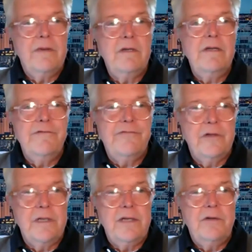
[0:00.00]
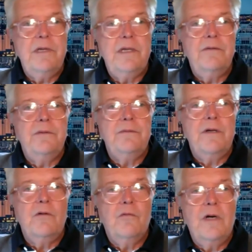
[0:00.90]
to live fully.
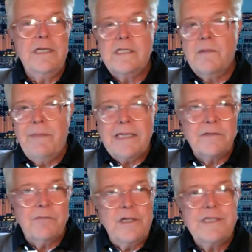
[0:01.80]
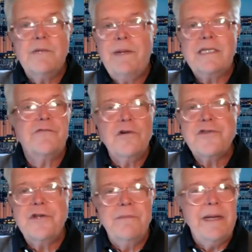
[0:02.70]
What is the best
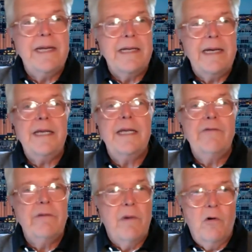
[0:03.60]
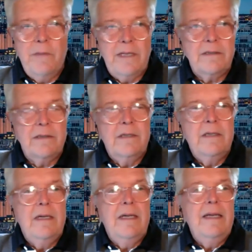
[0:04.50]
version of me at any given moment?
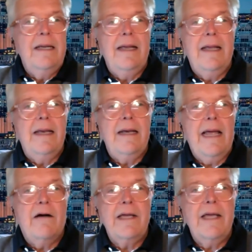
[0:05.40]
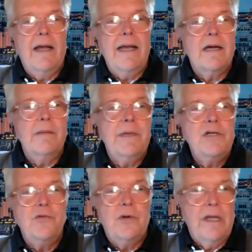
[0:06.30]
And how can I come
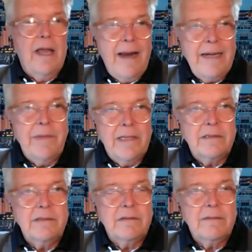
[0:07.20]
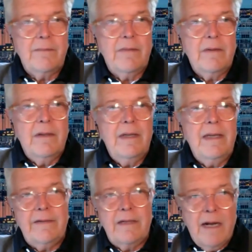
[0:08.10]
into alignment
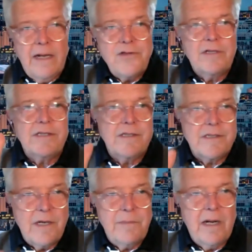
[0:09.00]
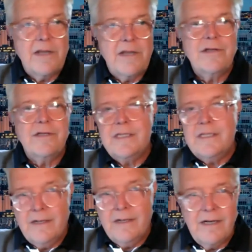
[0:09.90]
at the conscious, the subconscious,
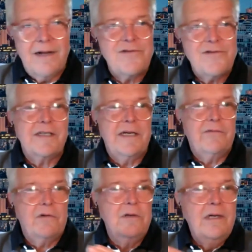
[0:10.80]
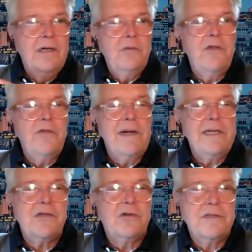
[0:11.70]
the unconscious level with my
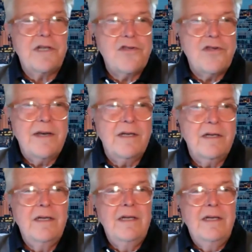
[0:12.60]
soul's agenda